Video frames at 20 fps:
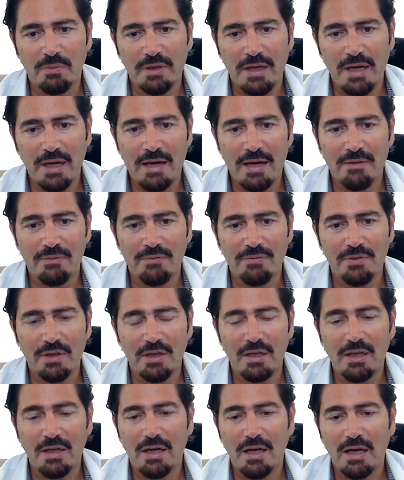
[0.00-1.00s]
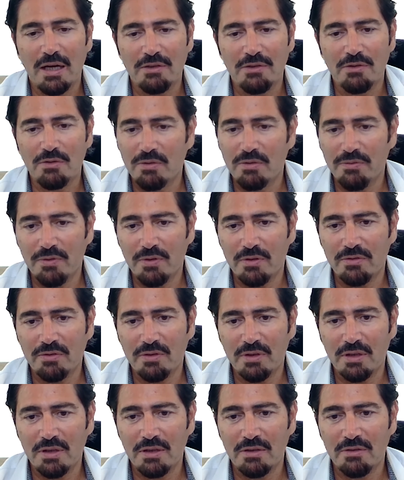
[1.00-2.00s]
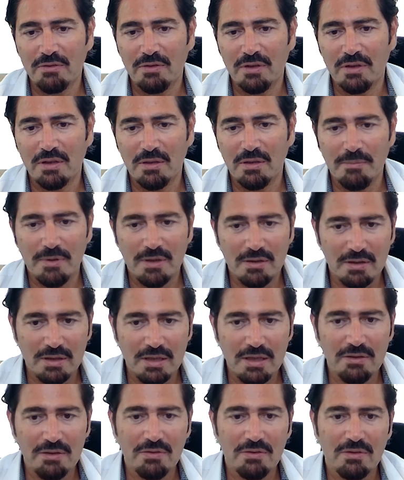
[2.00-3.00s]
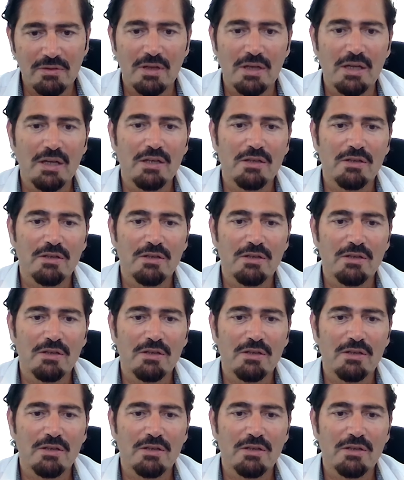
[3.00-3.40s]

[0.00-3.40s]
We have universities in the Middle East,